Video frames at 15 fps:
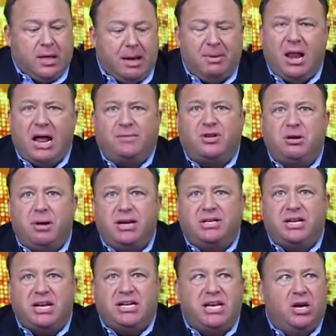That'd be like if somebody
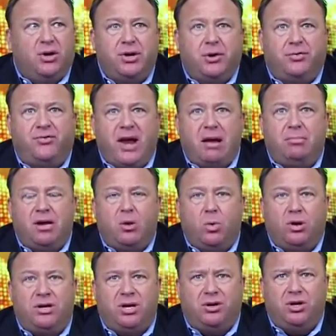said, kill your family or
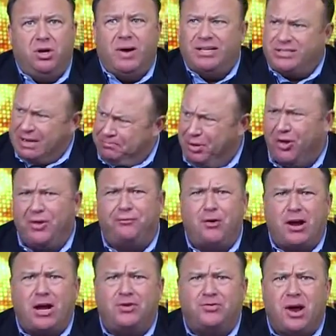we'll kill you. I'd say, pull the
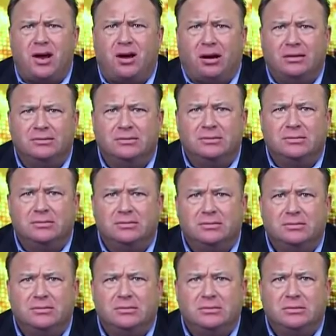frickin' trigger.
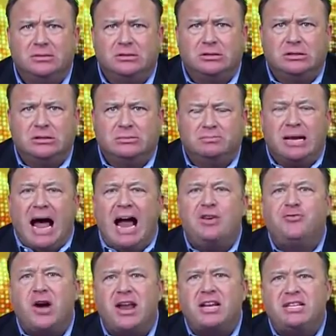But
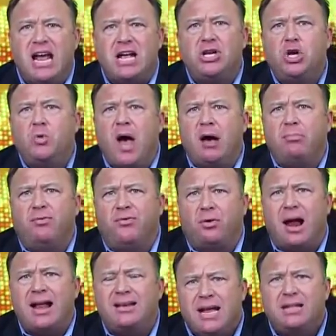I'd try to take you out
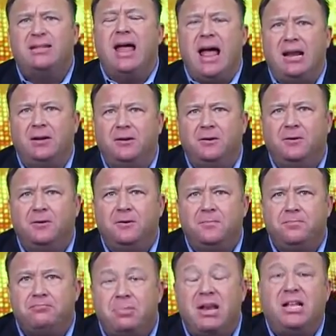before I did that.
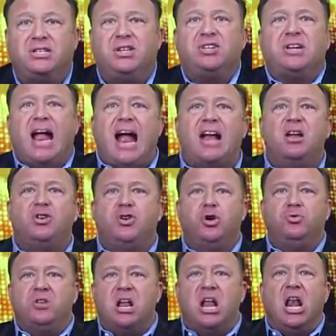But it's this
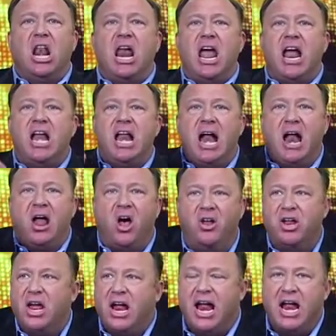attitude to lay
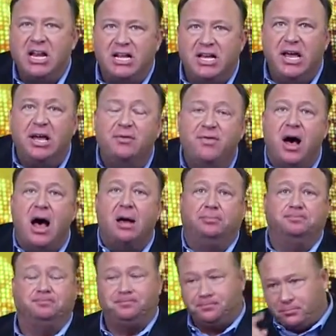down and give
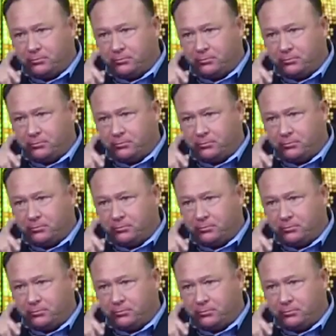up.